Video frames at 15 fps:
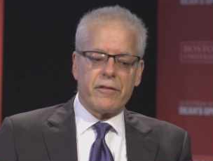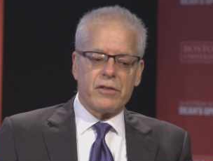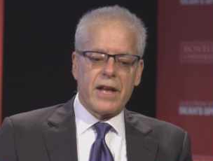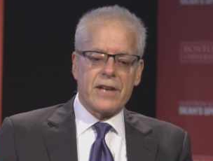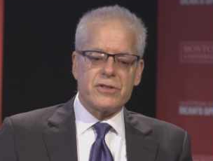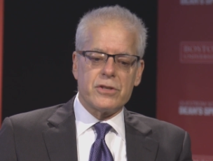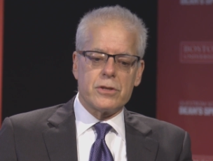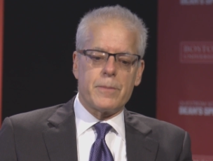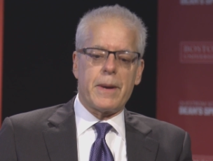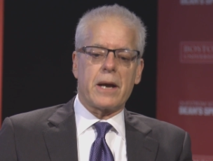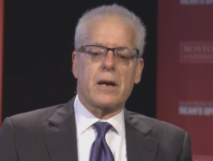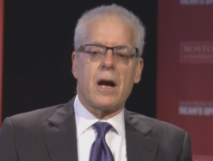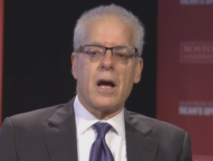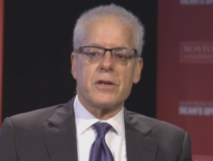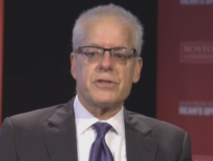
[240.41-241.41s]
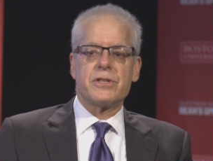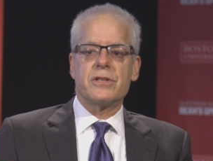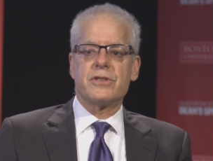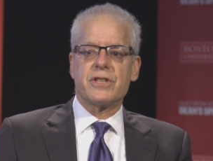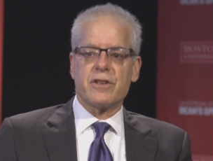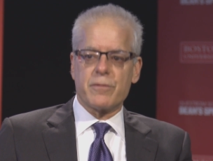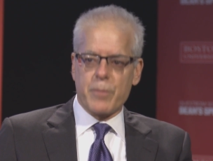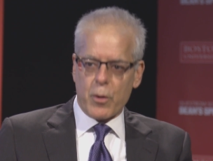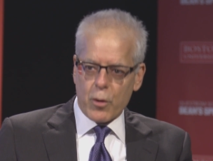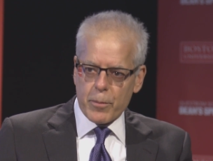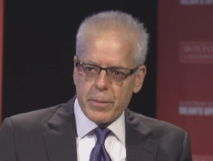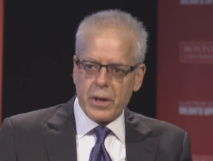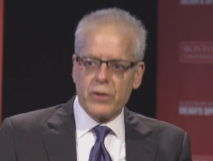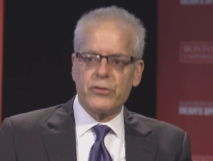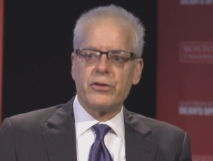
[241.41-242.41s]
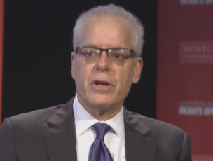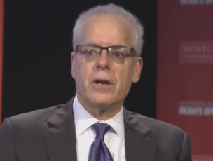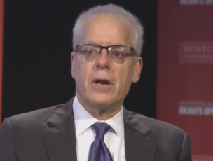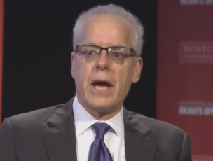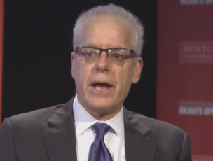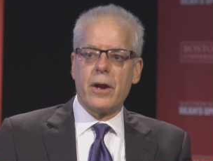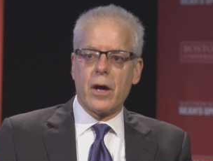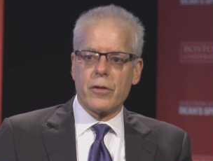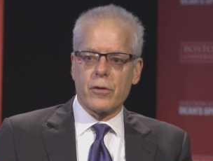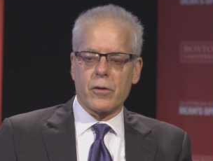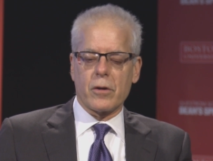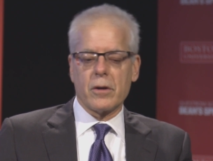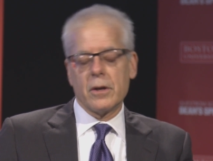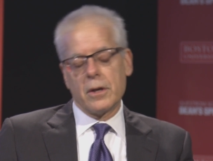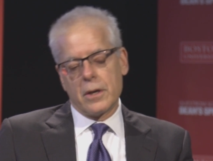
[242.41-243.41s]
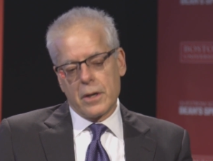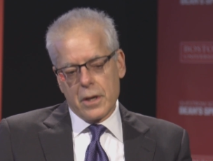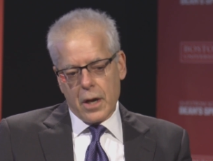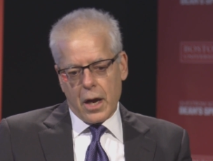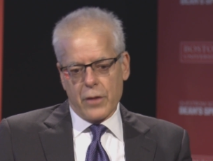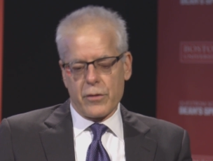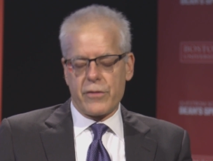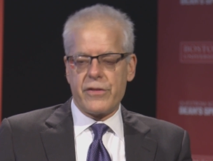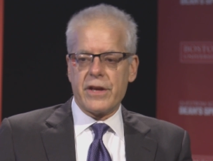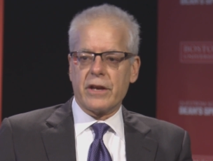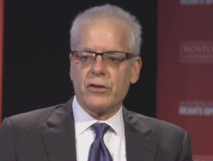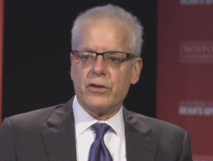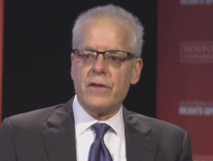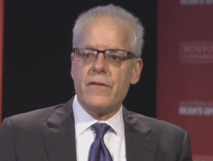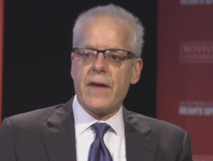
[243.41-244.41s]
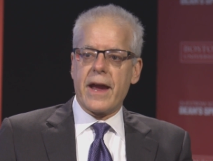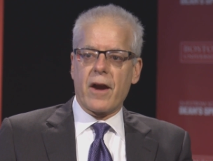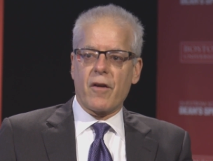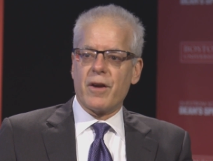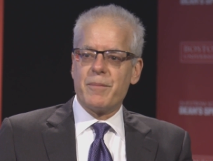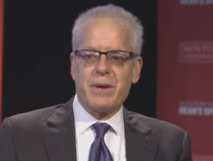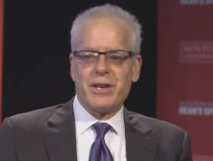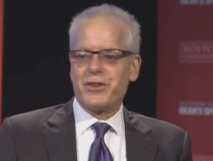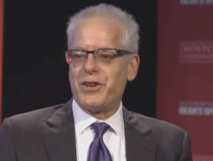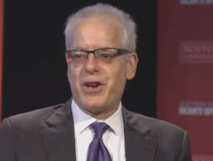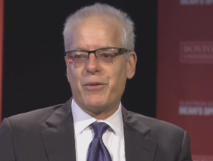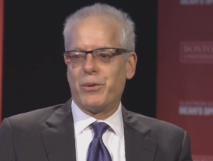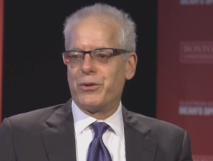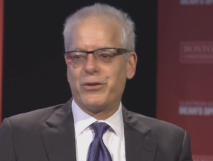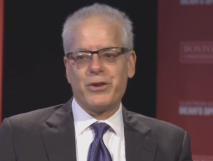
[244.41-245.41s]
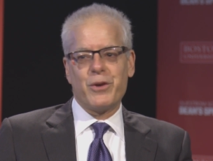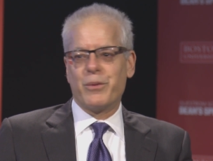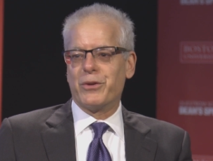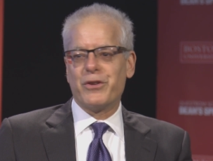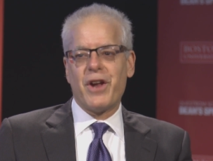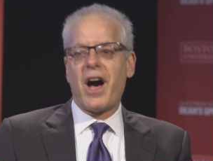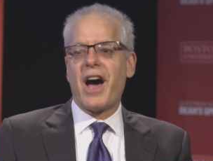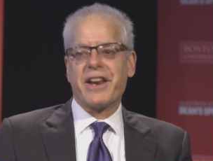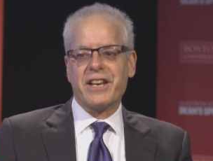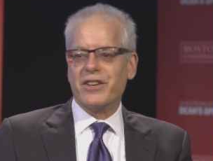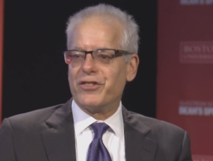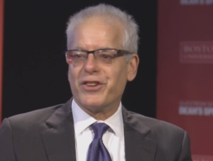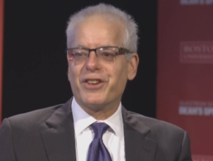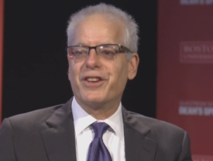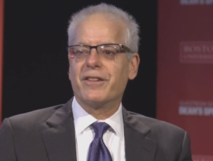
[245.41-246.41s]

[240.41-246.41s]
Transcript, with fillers: of lessons about constancy of purpose and, and other other things in there. I mean, it, it was it was not easy.